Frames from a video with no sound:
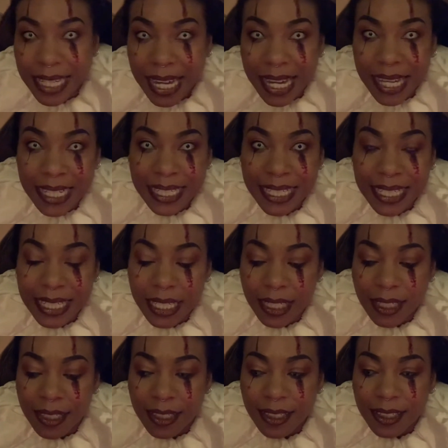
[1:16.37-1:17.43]
candy
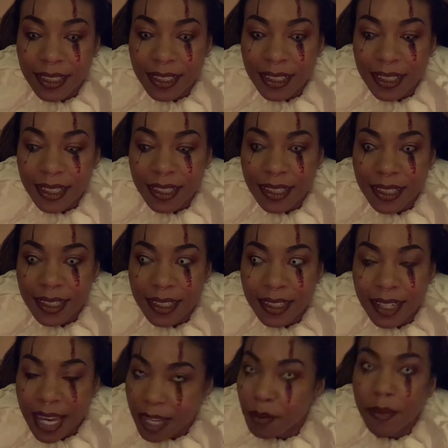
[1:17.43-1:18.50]

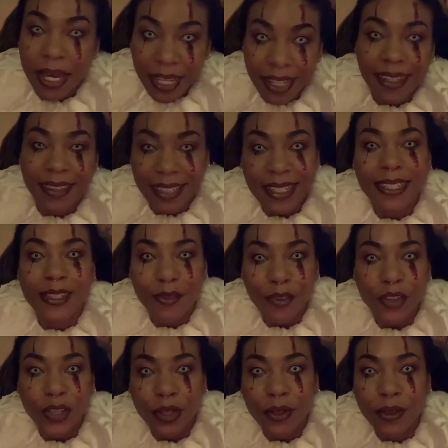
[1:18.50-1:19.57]
and making these for
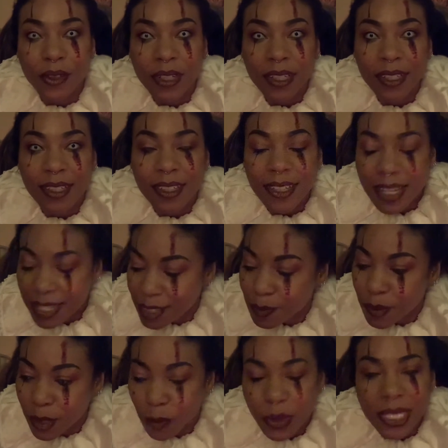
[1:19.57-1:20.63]
you has
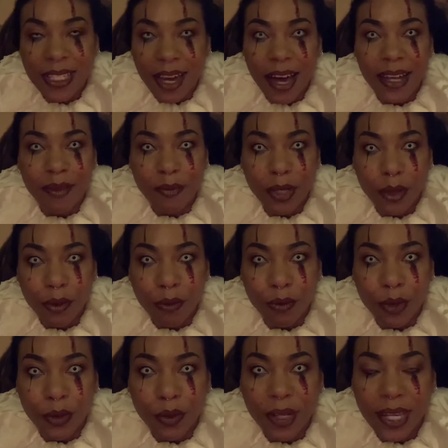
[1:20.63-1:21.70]
been what's gotten me
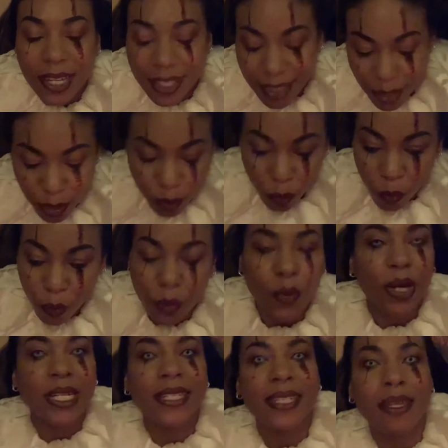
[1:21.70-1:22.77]
through this
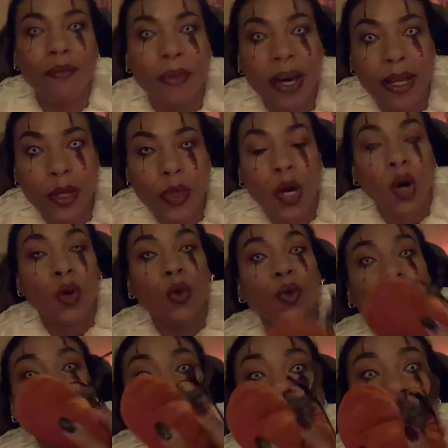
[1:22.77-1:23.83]
crazy month. Ooh,
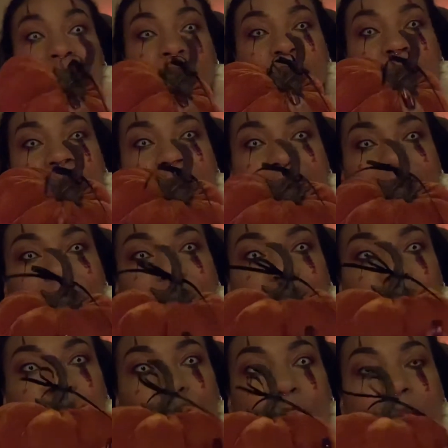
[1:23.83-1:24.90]
look, I have a
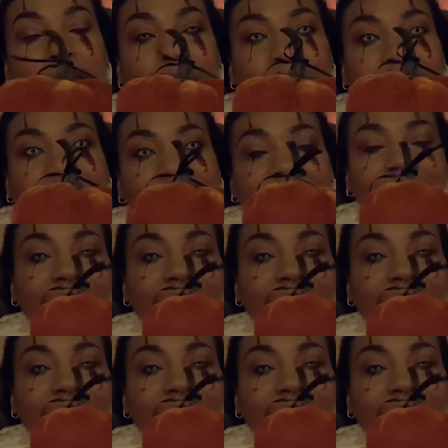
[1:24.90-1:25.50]
new pumpkin.